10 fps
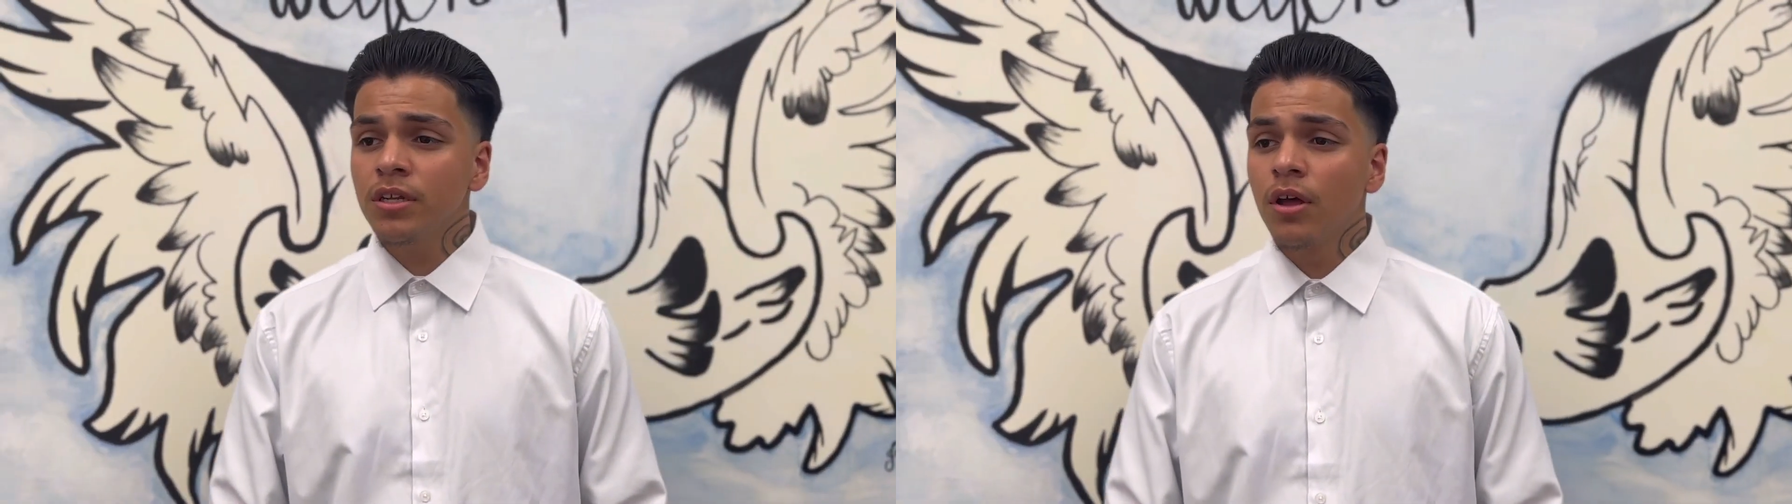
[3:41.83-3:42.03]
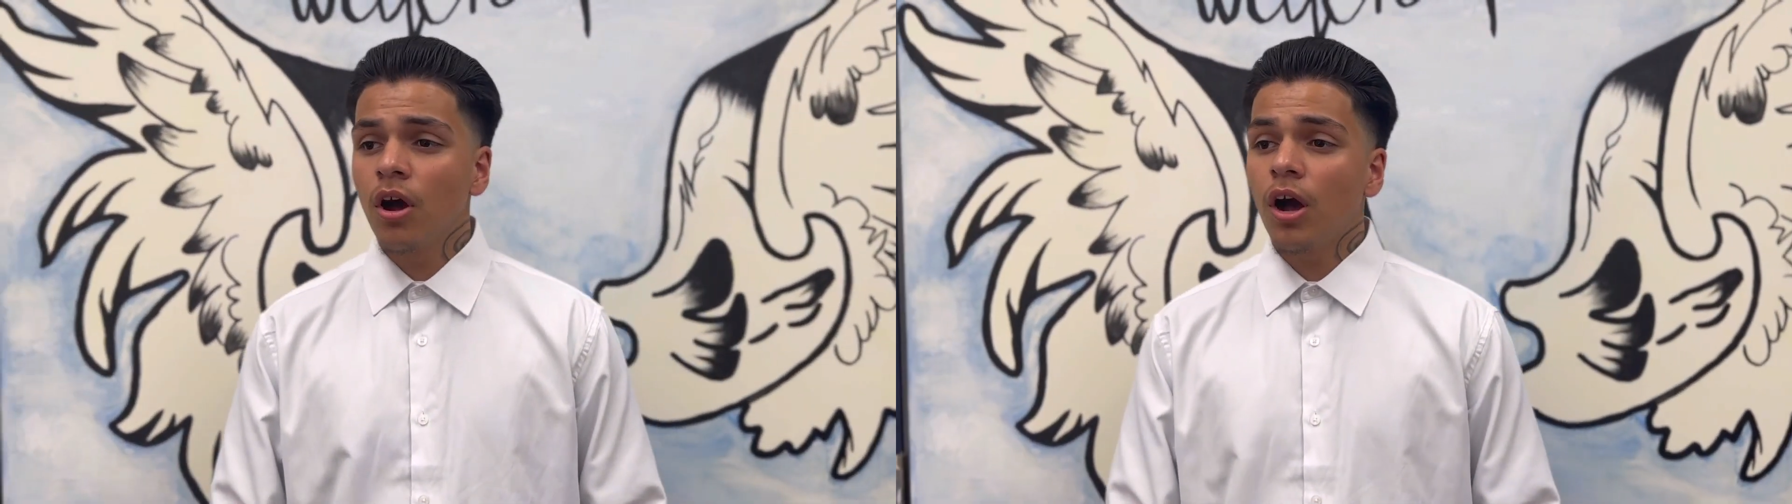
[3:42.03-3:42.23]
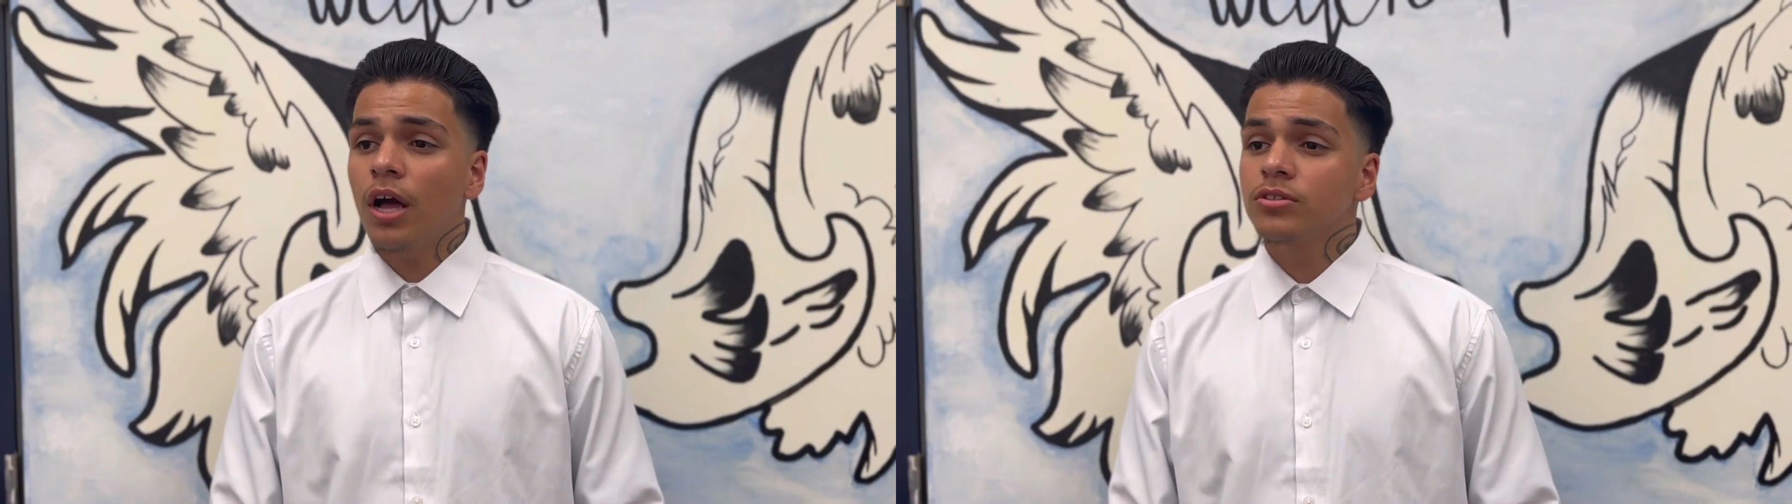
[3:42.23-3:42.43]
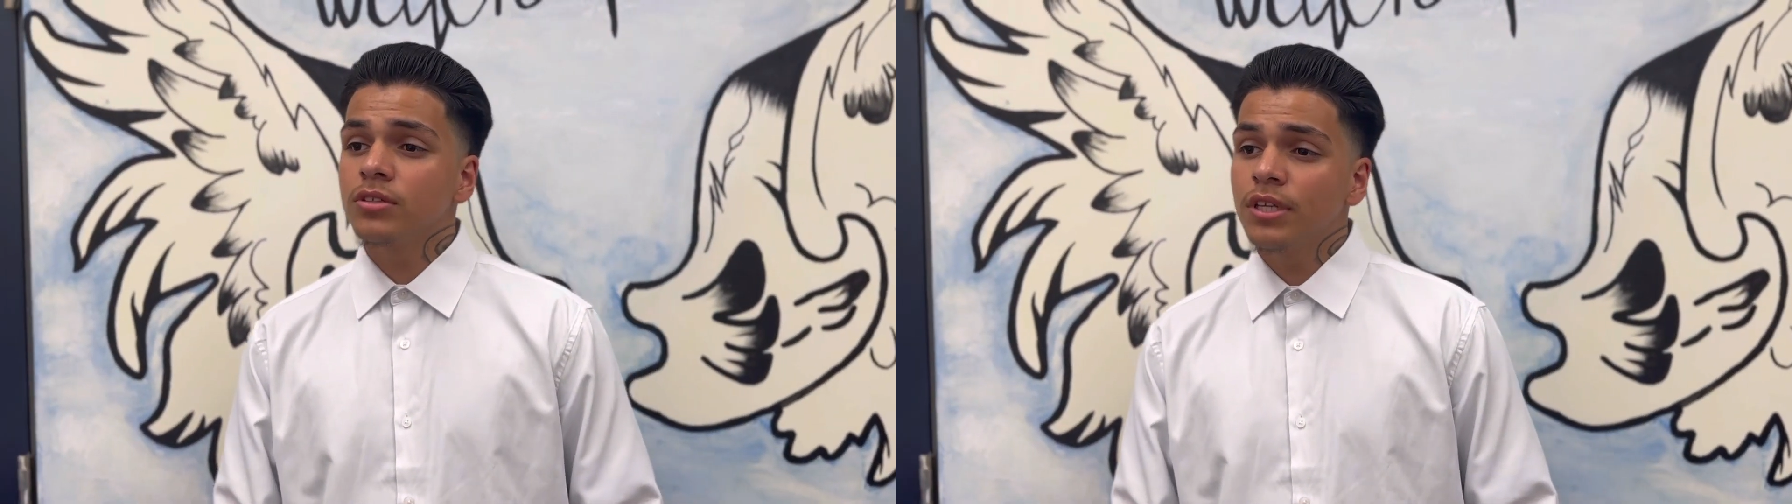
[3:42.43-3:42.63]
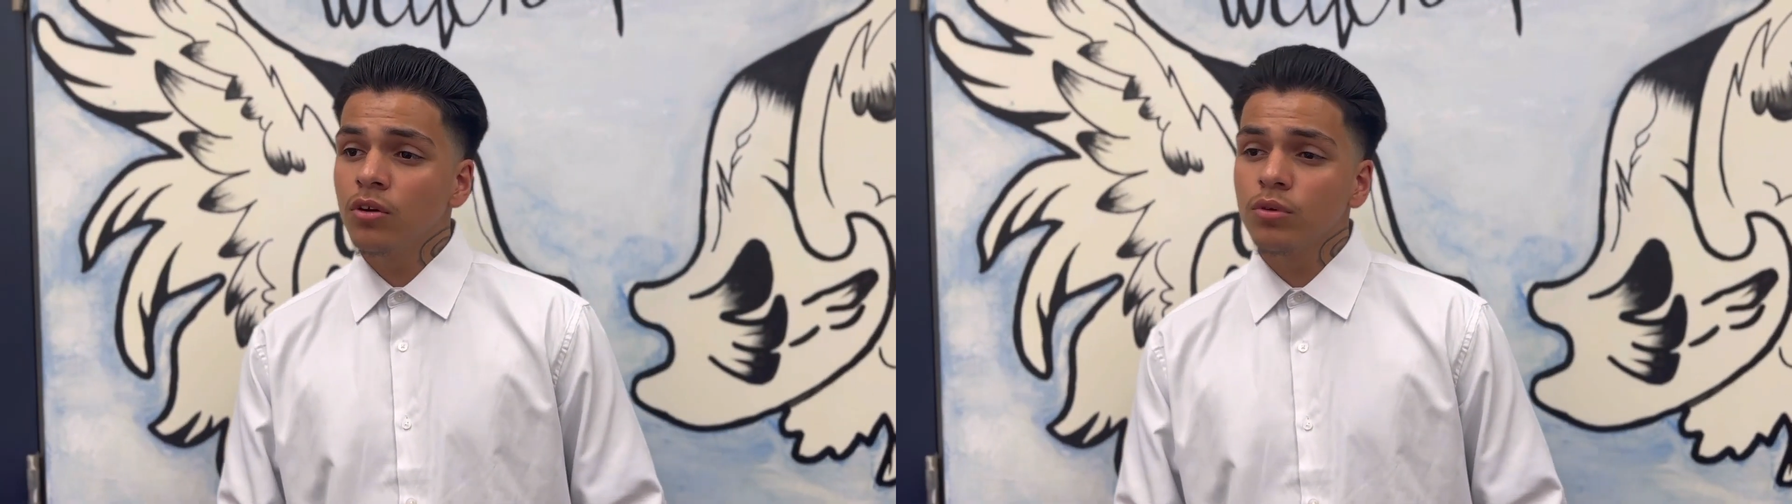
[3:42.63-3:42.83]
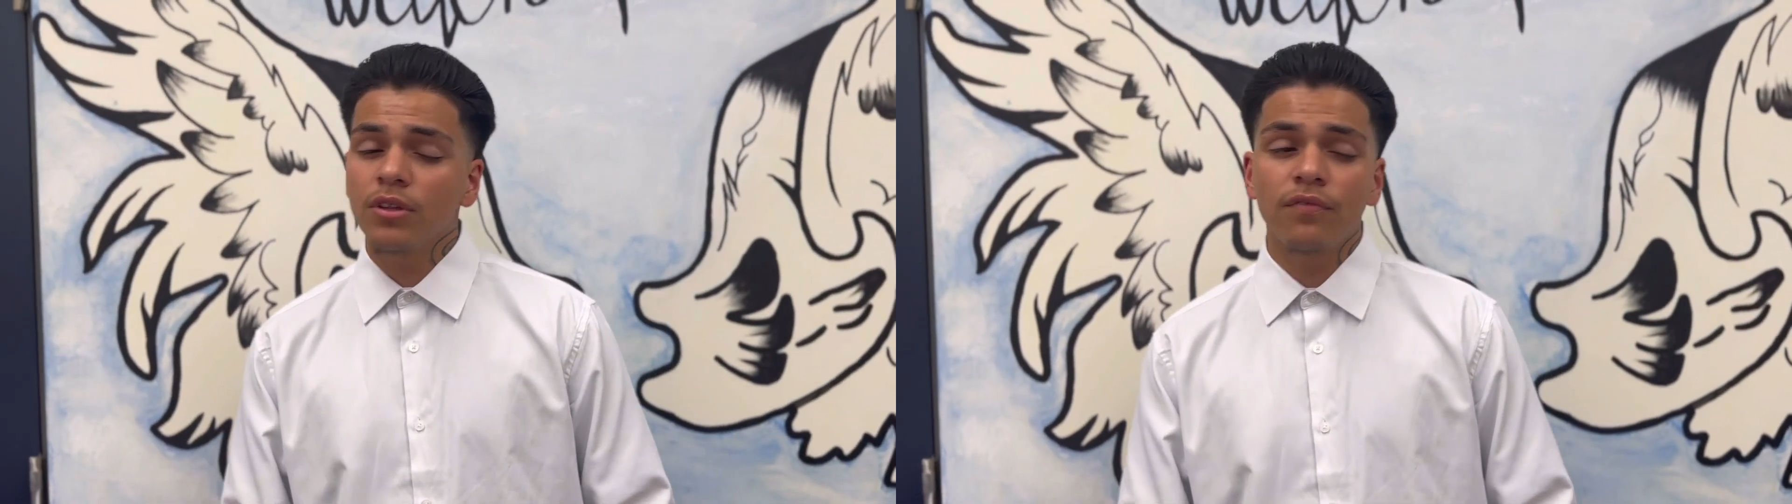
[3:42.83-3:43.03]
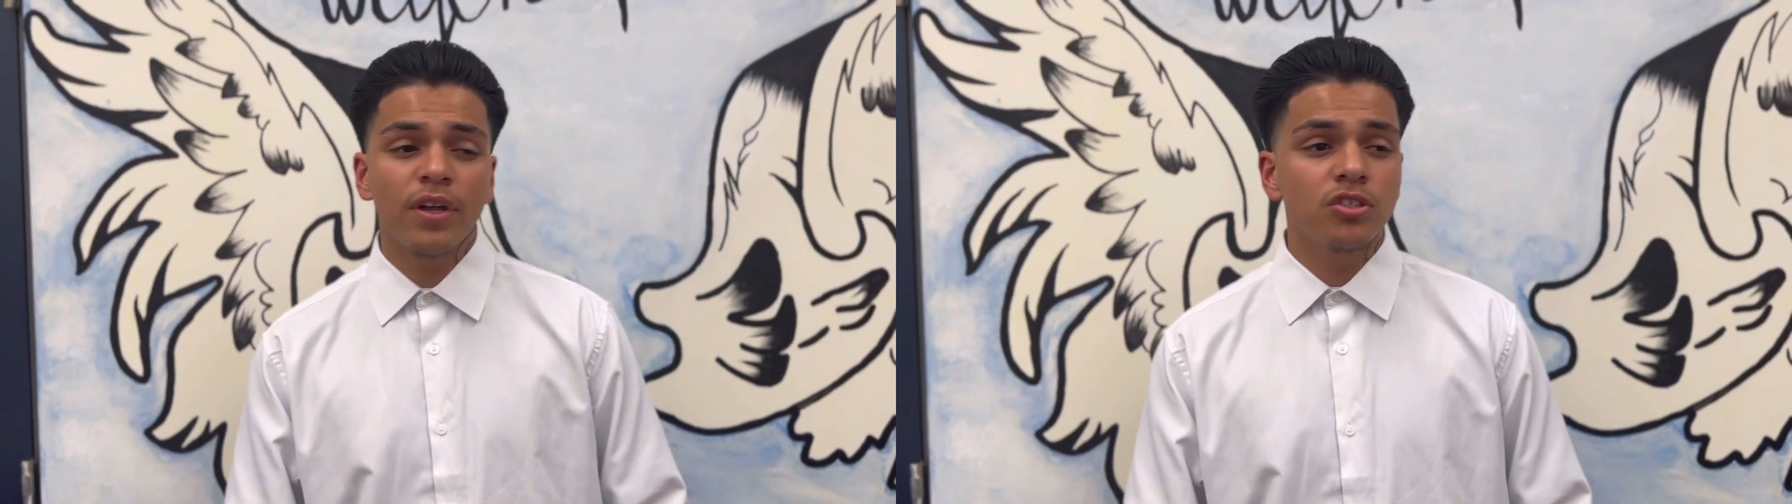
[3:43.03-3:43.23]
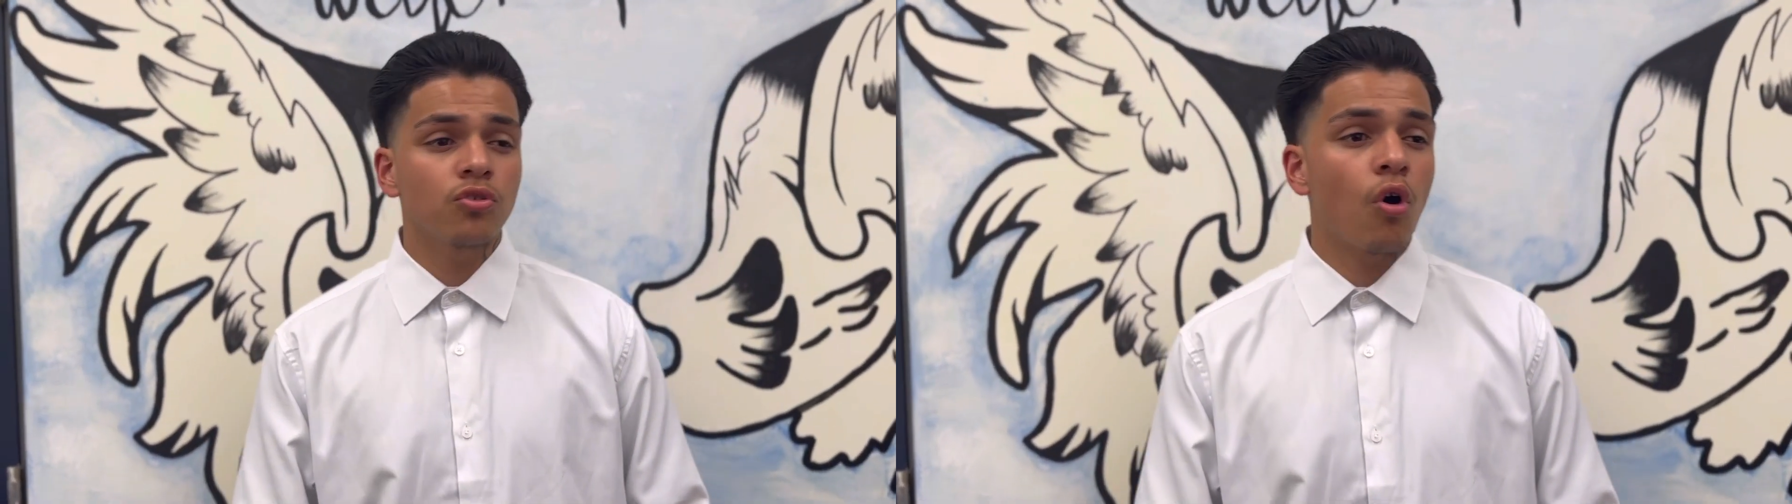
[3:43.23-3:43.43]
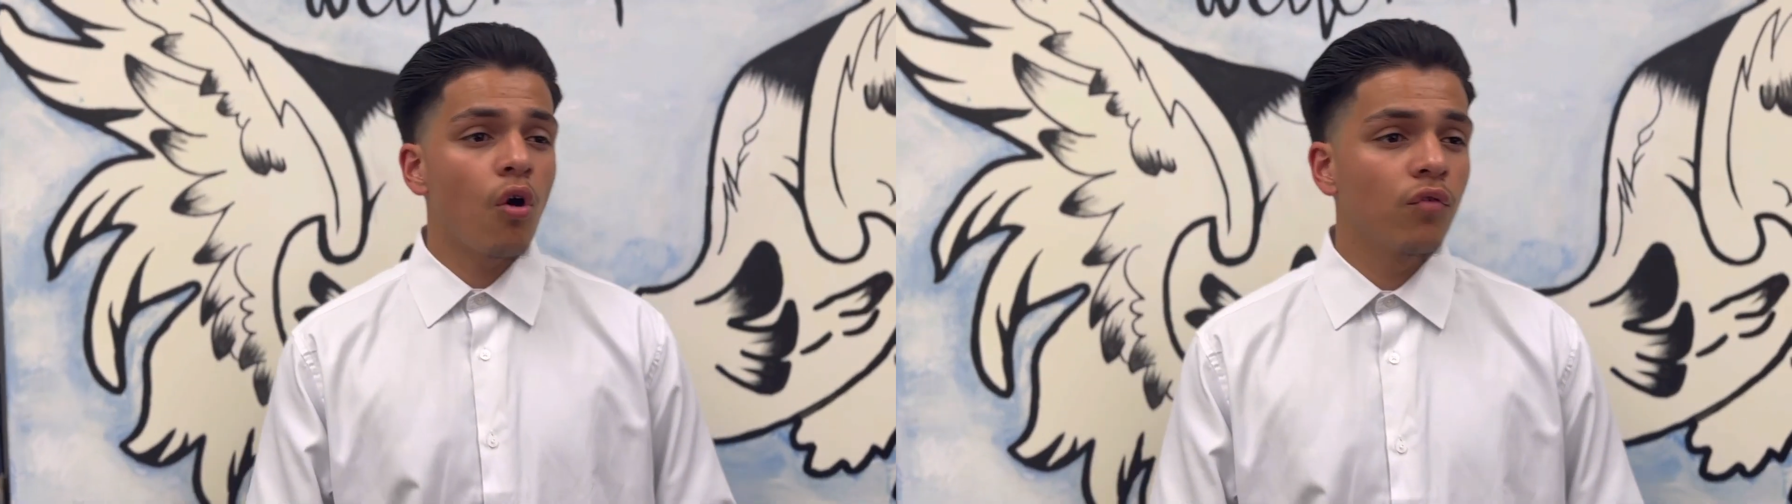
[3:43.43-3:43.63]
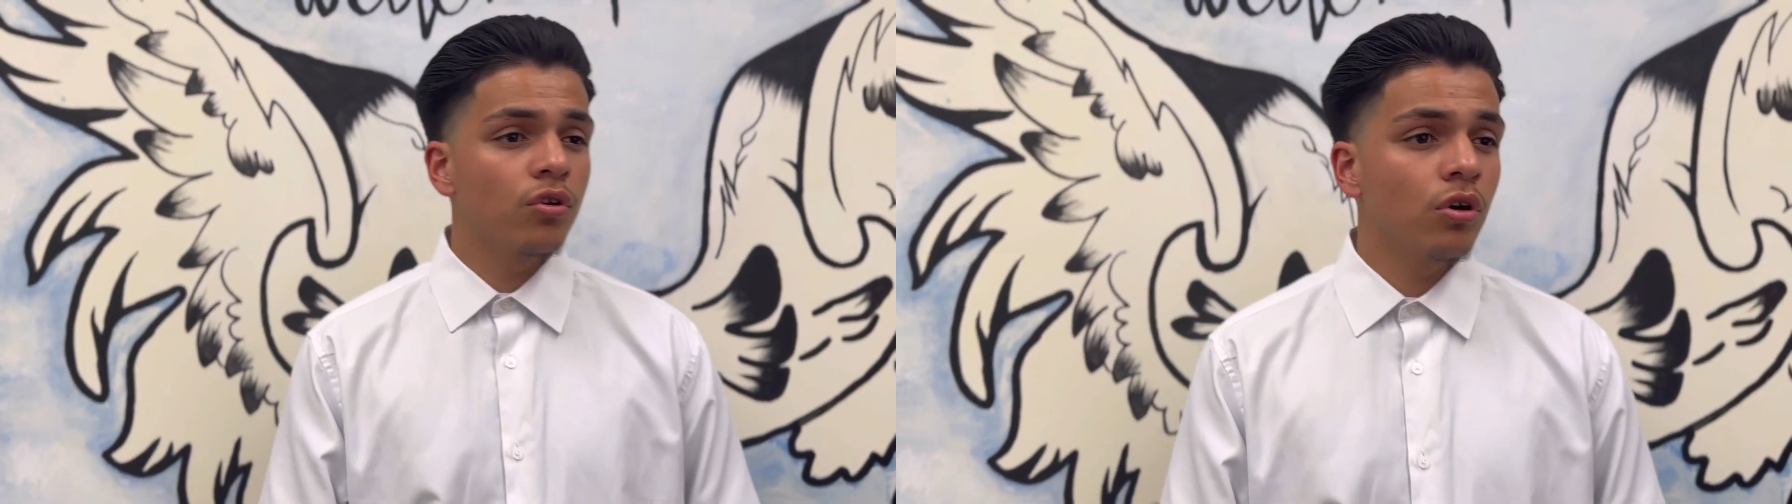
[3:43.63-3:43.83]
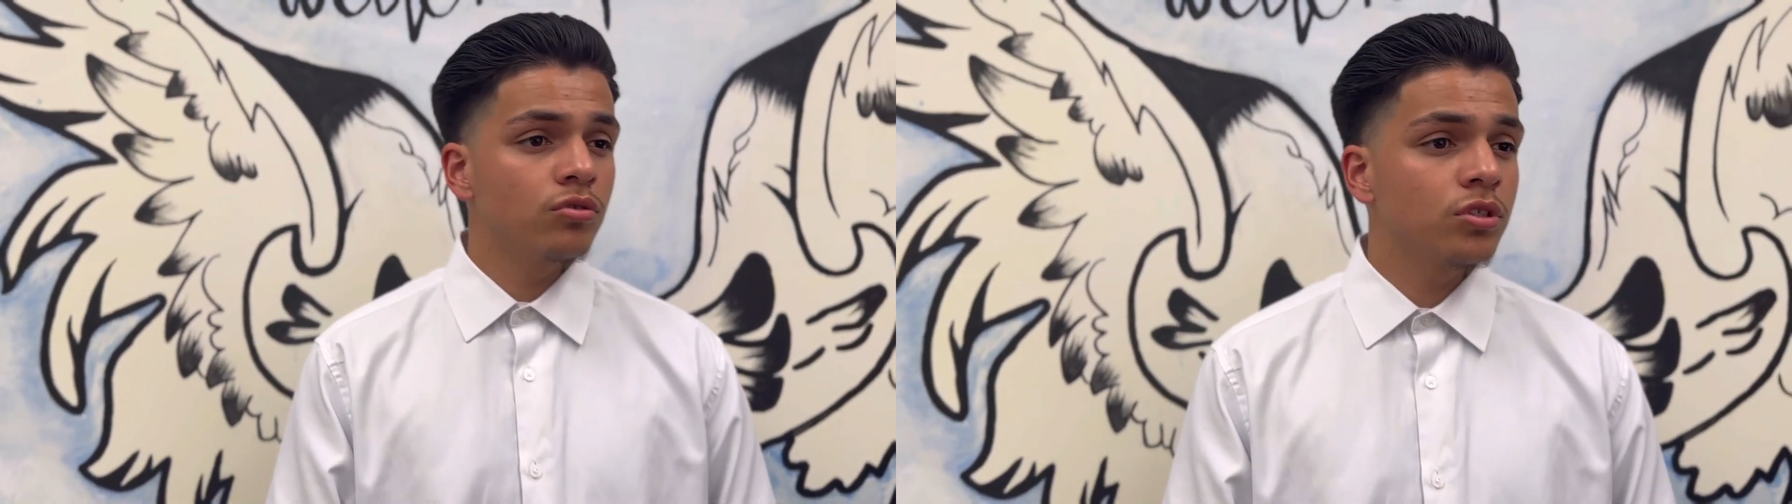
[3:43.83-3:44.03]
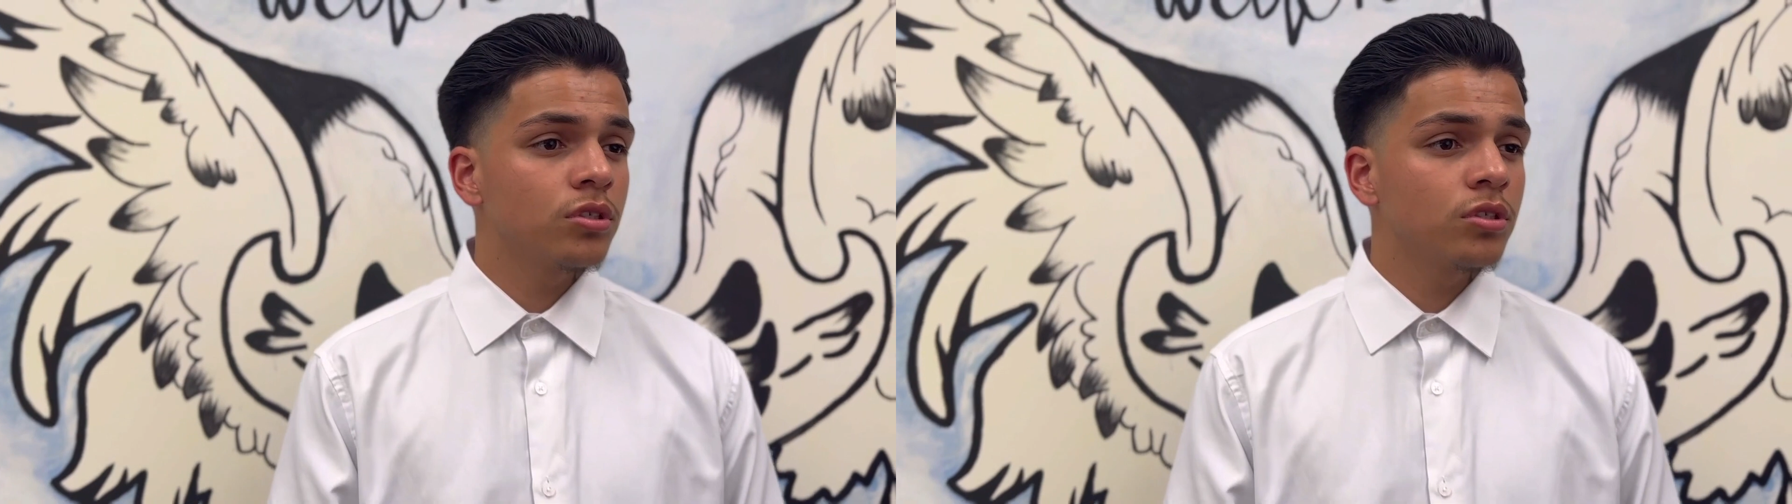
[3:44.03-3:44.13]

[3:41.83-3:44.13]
on how to deal with the fentanyl overdose